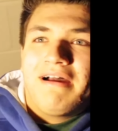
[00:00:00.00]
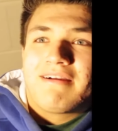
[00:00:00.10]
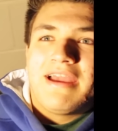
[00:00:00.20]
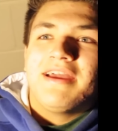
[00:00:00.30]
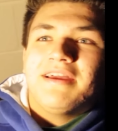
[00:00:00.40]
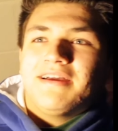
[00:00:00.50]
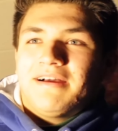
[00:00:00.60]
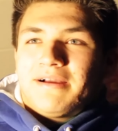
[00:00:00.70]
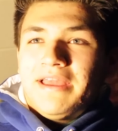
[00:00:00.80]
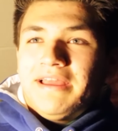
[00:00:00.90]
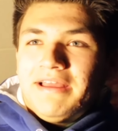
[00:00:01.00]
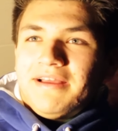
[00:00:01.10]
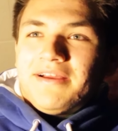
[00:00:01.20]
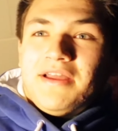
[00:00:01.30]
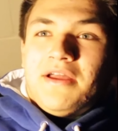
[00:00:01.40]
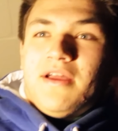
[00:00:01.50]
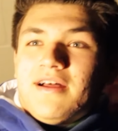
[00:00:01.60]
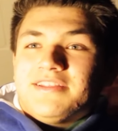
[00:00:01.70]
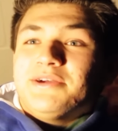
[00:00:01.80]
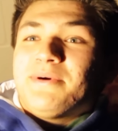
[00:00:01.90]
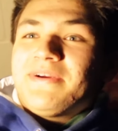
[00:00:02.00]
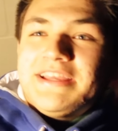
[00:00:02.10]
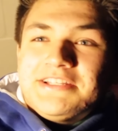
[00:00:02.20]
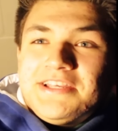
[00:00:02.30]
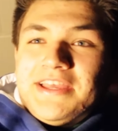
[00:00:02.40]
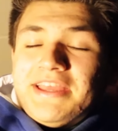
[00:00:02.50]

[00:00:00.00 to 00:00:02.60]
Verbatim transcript: Okay. okay. Tell you where he is.